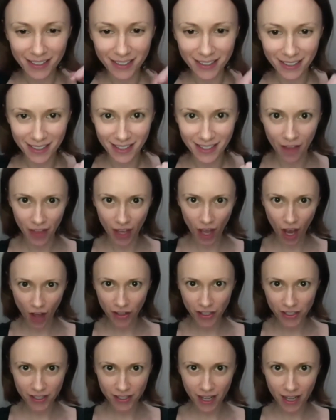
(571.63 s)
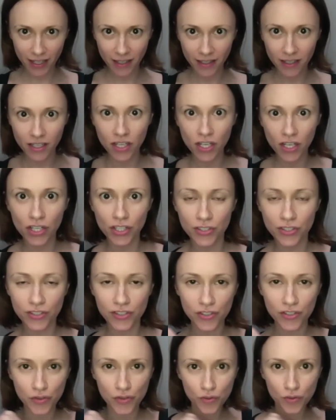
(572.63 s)
Now the other side,
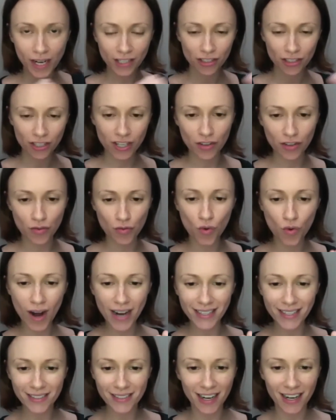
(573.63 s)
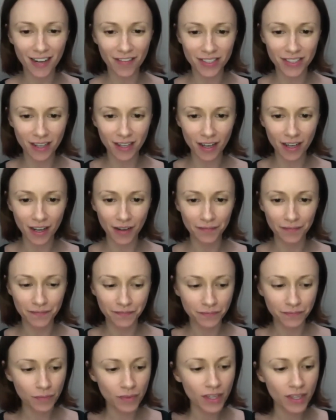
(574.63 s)
stretching the right side of the tongue,
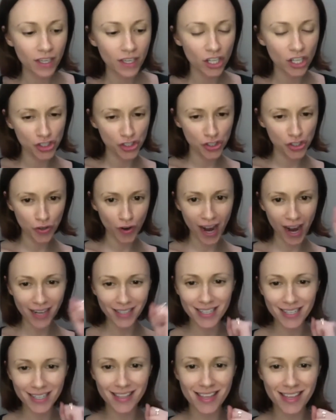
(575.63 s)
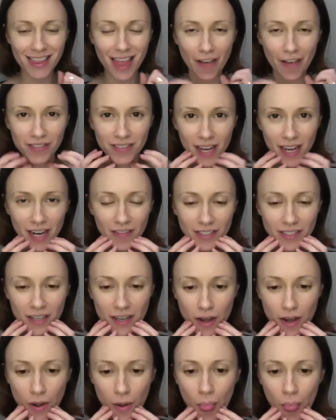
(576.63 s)
contracting the left side of the tongue.